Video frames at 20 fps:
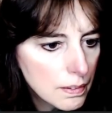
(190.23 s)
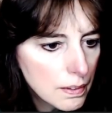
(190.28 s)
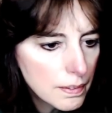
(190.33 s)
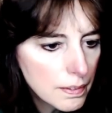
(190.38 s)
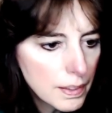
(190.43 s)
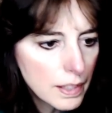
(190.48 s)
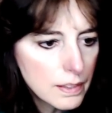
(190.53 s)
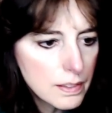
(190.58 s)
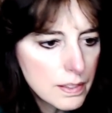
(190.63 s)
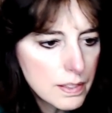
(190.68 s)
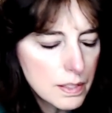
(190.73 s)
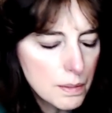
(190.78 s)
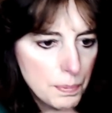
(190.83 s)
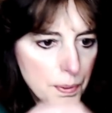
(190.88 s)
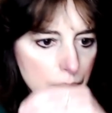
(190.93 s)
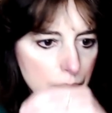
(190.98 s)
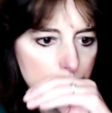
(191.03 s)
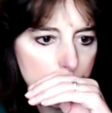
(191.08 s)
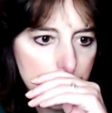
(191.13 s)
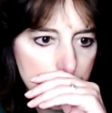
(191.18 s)
That's
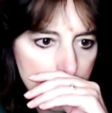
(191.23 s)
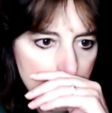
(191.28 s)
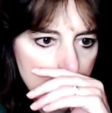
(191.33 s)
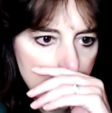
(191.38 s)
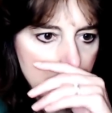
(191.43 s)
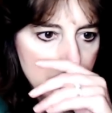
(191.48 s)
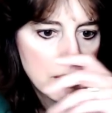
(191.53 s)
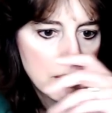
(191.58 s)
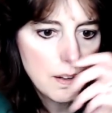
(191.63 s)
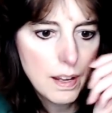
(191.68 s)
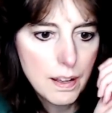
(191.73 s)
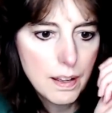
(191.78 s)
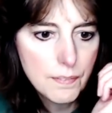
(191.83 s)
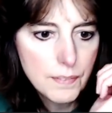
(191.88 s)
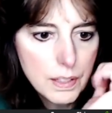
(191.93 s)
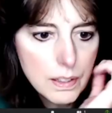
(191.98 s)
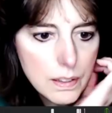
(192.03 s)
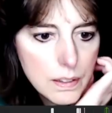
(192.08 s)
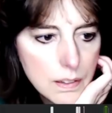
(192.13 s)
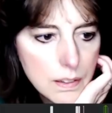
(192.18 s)
something new that they're having.